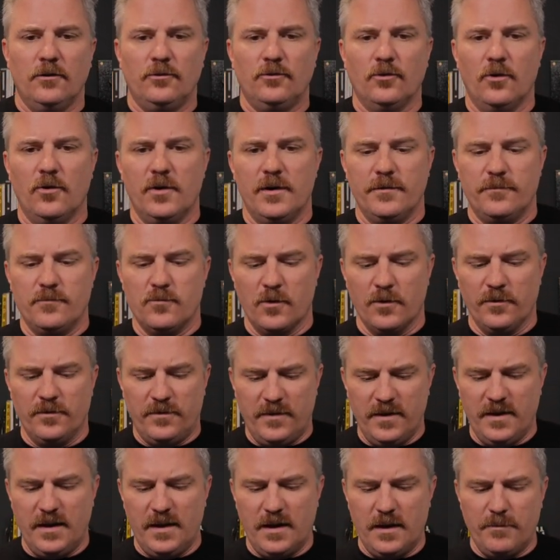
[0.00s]
So if we're
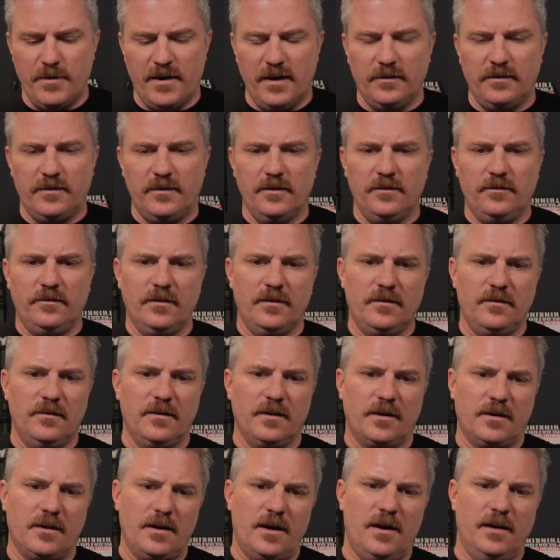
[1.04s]
thinking about this in
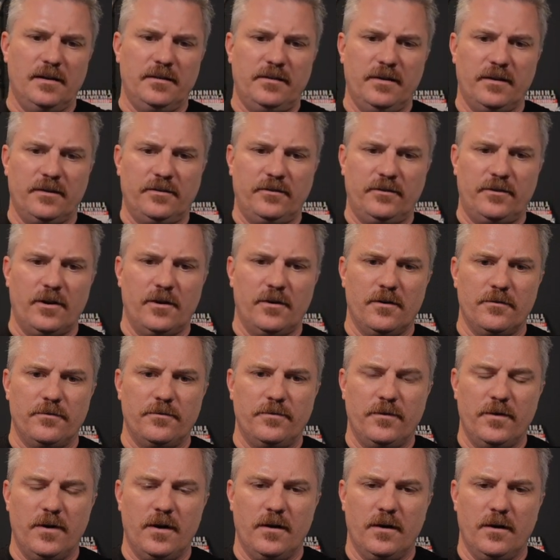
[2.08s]
the context
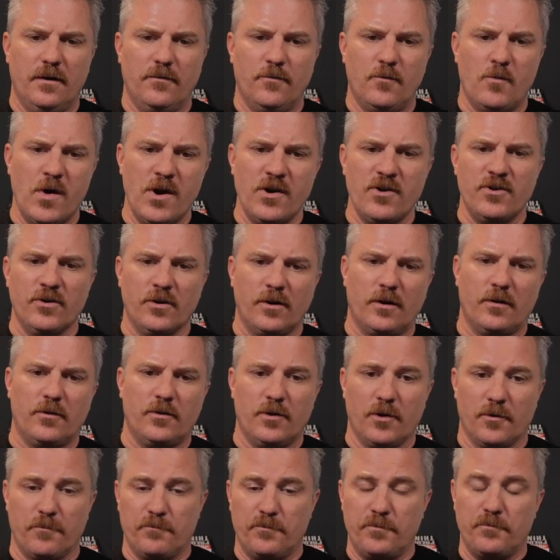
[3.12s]
of, uh, of where your,
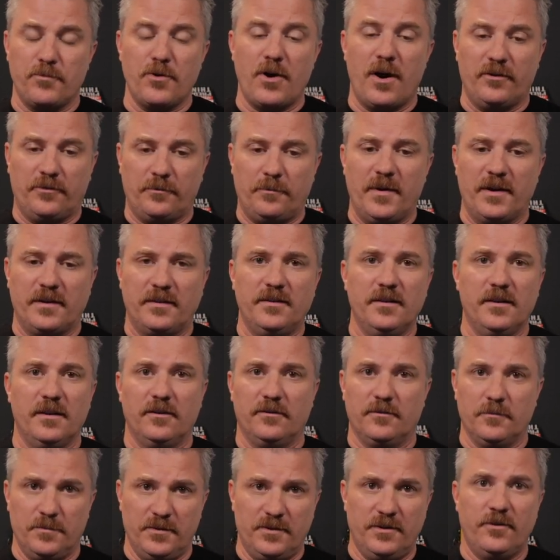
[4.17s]
your prospect
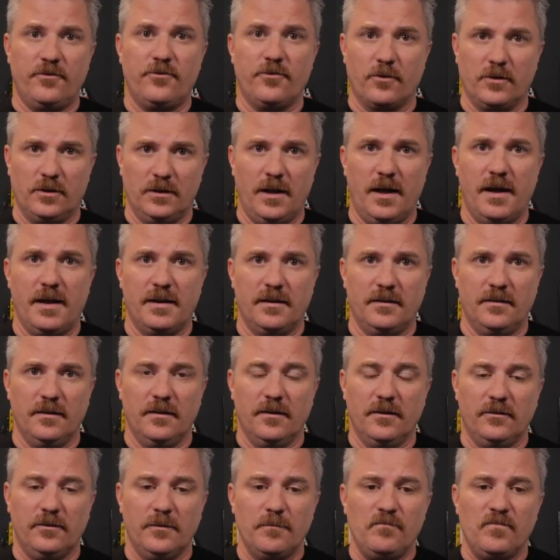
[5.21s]
is, the potential client
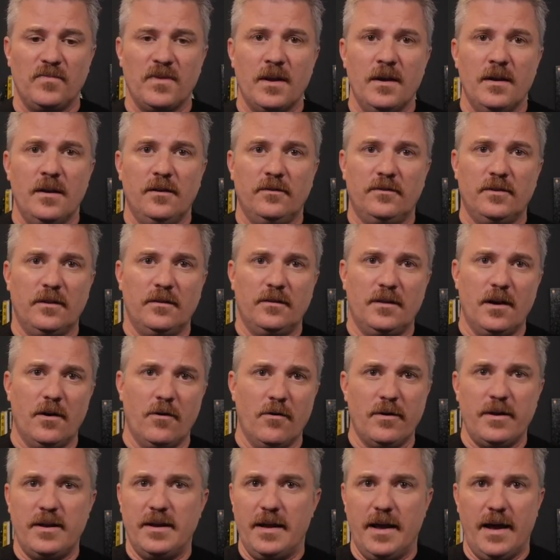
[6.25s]
is, is that they
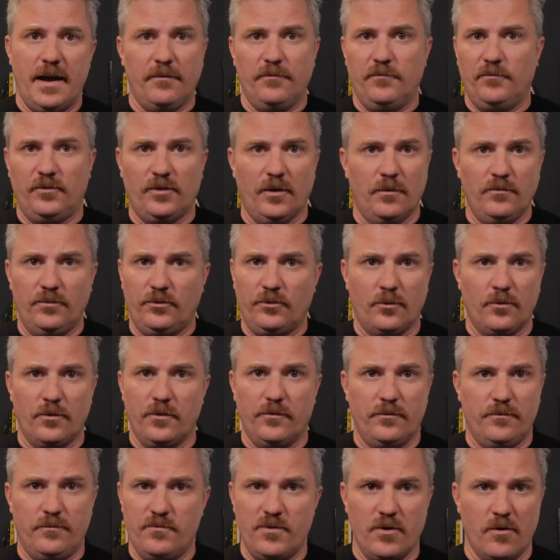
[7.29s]
already have some sort
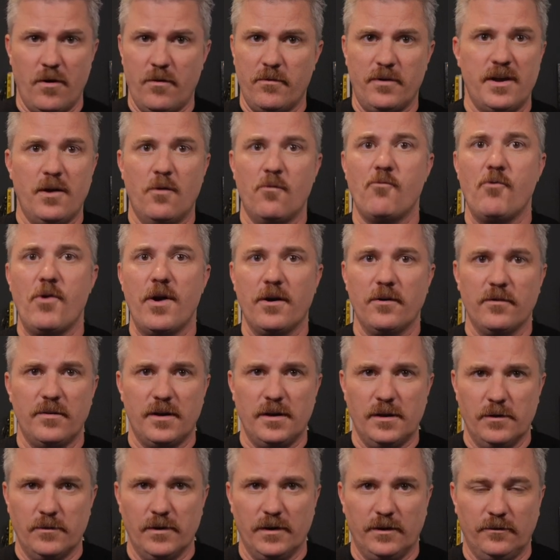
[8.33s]
of, they're already aware
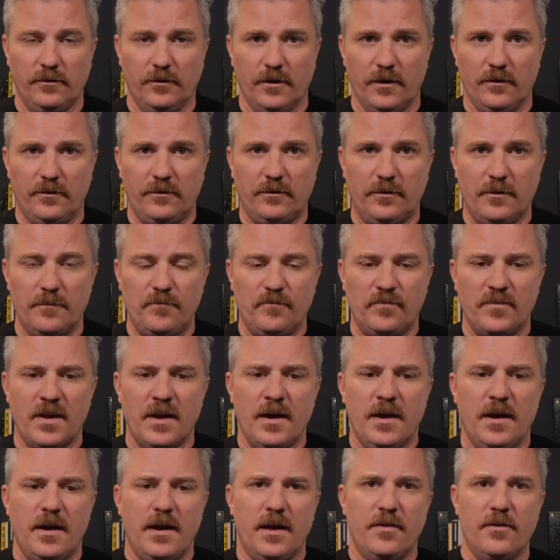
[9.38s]
that you exist
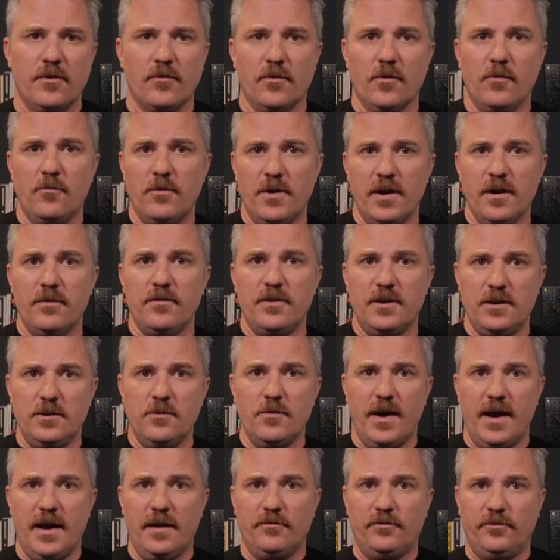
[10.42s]
and they're aware that
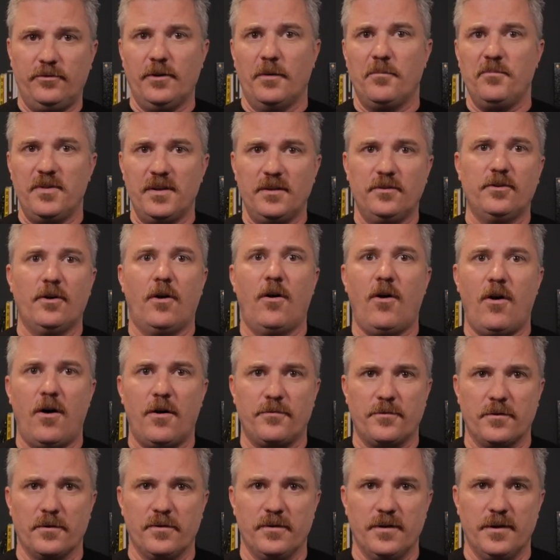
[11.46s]
you have something to
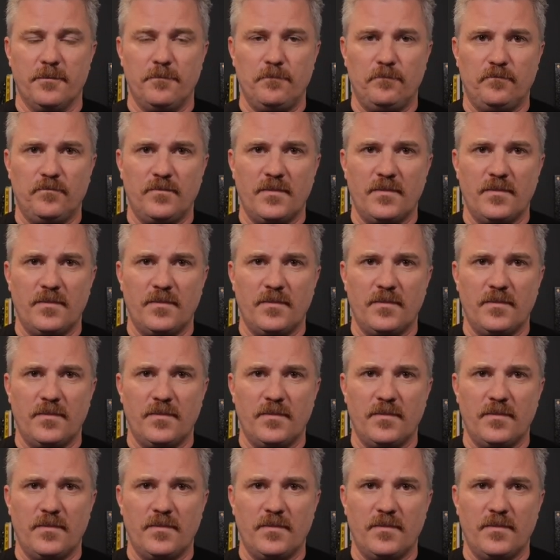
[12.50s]
offer them.